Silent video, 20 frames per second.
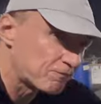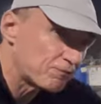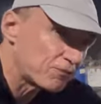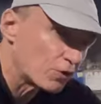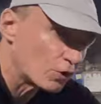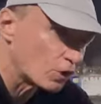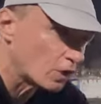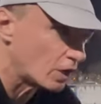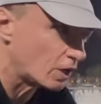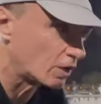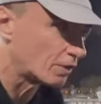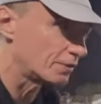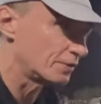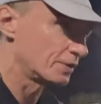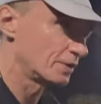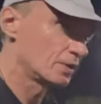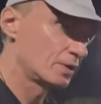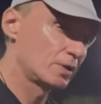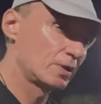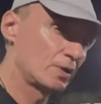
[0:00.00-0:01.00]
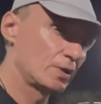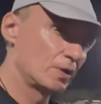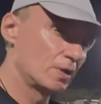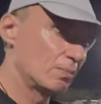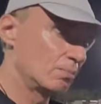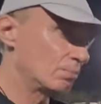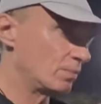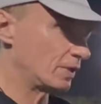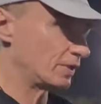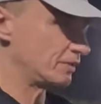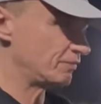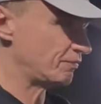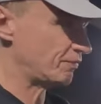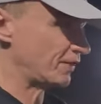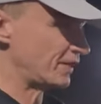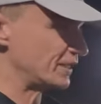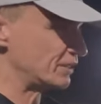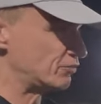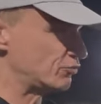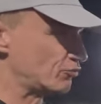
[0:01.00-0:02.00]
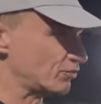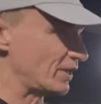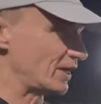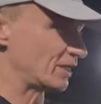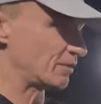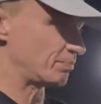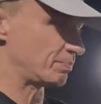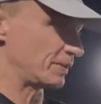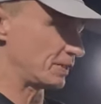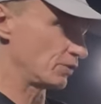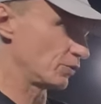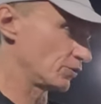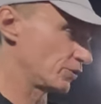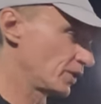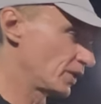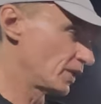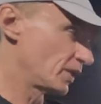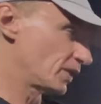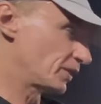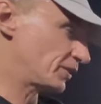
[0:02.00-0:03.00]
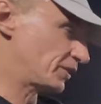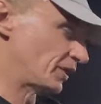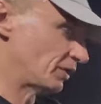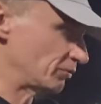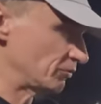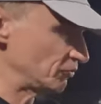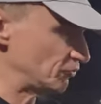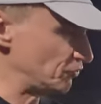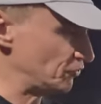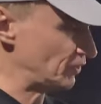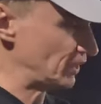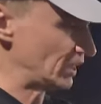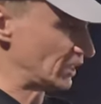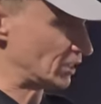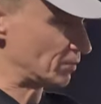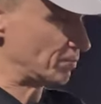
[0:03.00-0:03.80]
full on modified drag build. The only sticker